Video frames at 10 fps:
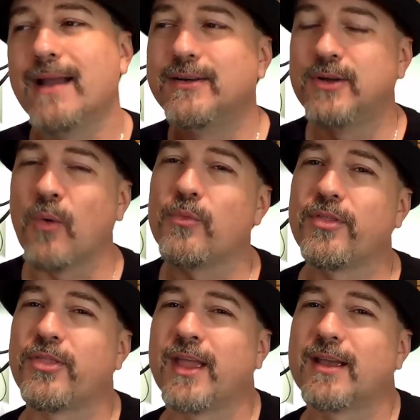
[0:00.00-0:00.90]
I don't
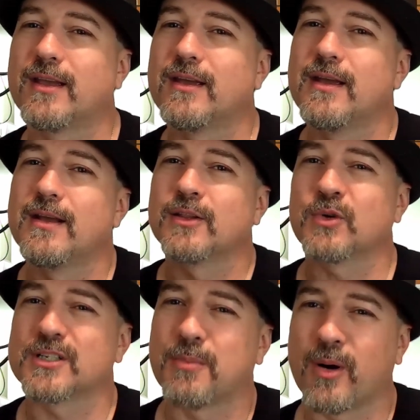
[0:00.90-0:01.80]
think the
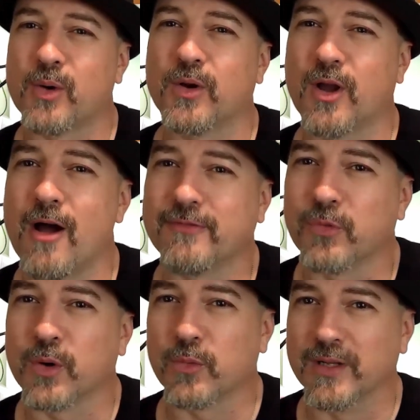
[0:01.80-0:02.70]
rest of the party would have gone
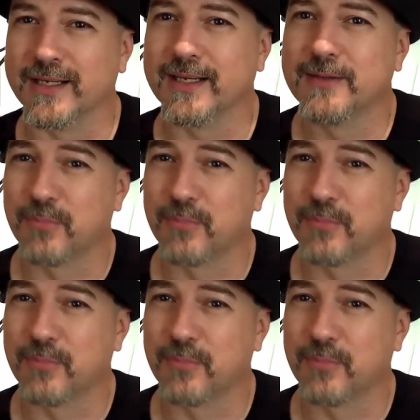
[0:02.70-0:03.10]
for it, really.